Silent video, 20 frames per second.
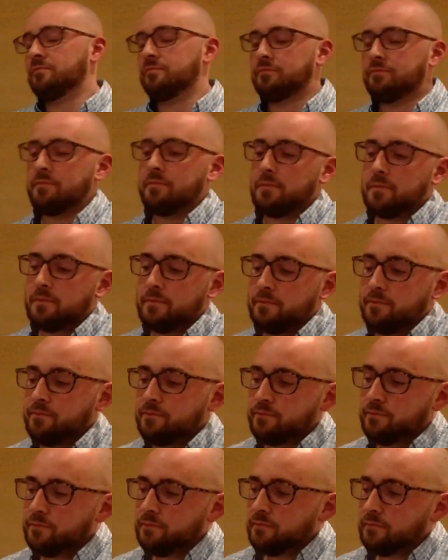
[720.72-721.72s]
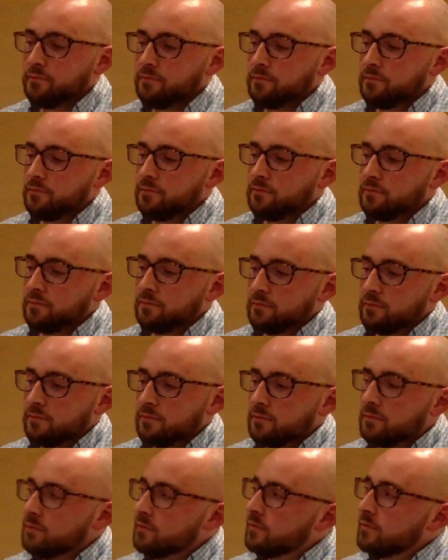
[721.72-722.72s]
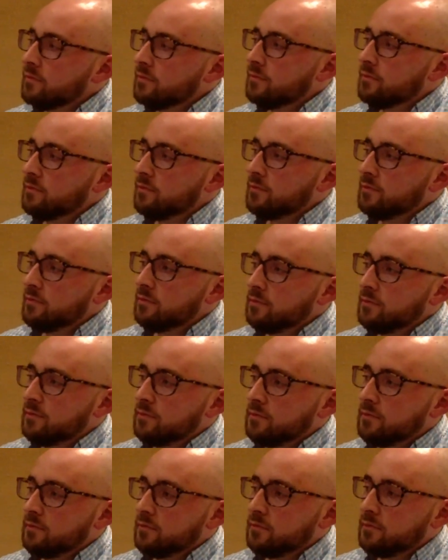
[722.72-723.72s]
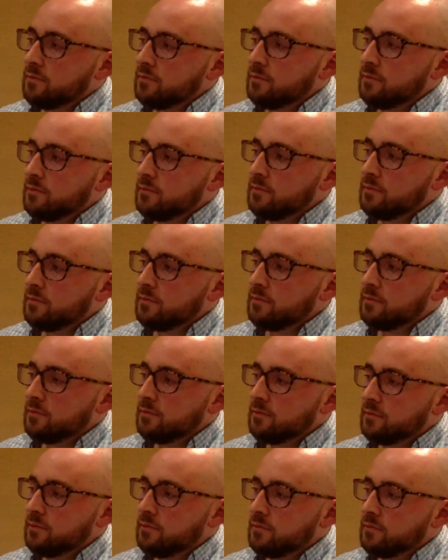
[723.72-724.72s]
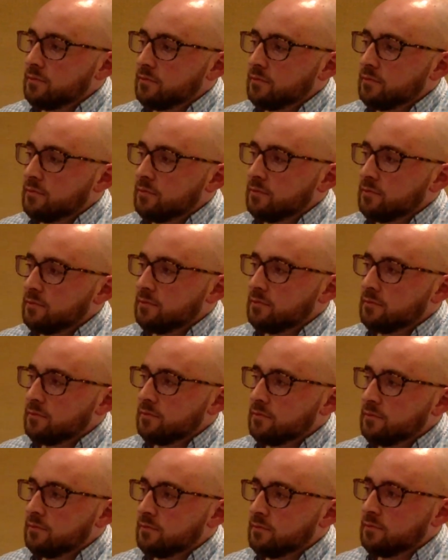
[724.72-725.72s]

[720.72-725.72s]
(not speaking)